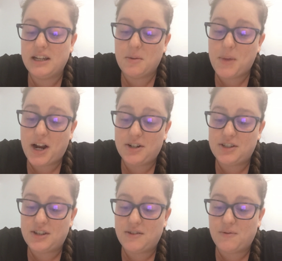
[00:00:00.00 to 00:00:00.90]
in
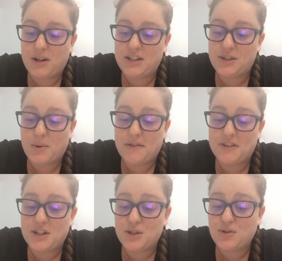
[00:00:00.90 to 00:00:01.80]
comparison of what is so
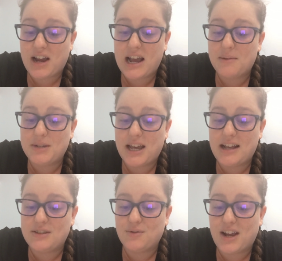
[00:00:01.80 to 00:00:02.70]
often described
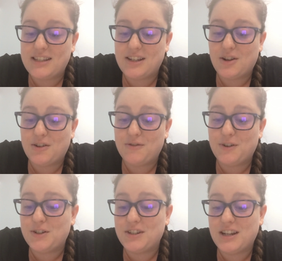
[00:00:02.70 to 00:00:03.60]
as arising on a
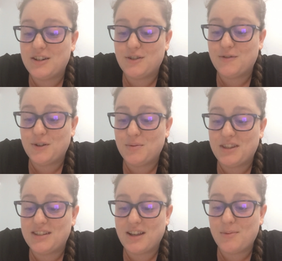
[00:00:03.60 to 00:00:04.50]
first interview
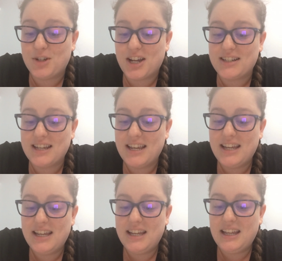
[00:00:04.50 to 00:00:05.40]
with his object,
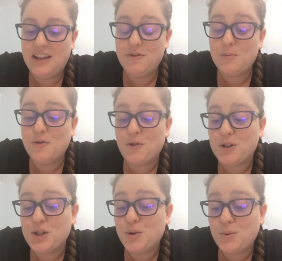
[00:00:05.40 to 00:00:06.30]
even before
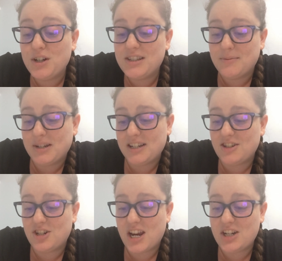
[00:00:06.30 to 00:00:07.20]
2 words have been
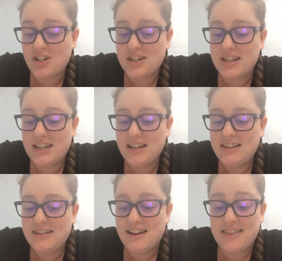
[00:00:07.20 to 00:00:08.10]
exchanged,
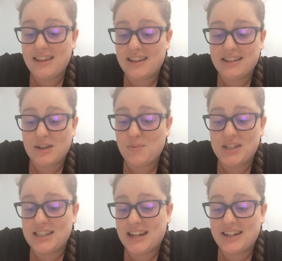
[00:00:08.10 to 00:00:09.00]
nothing can be
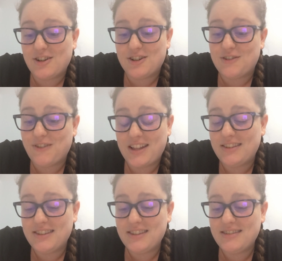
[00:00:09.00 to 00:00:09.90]
said in her
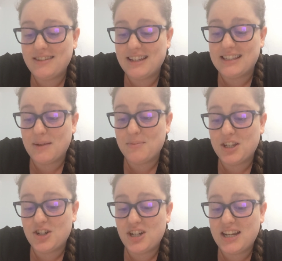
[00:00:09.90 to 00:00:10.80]
defense, except
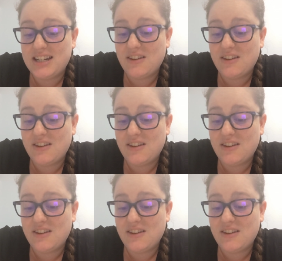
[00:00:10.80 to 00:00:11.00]
that she had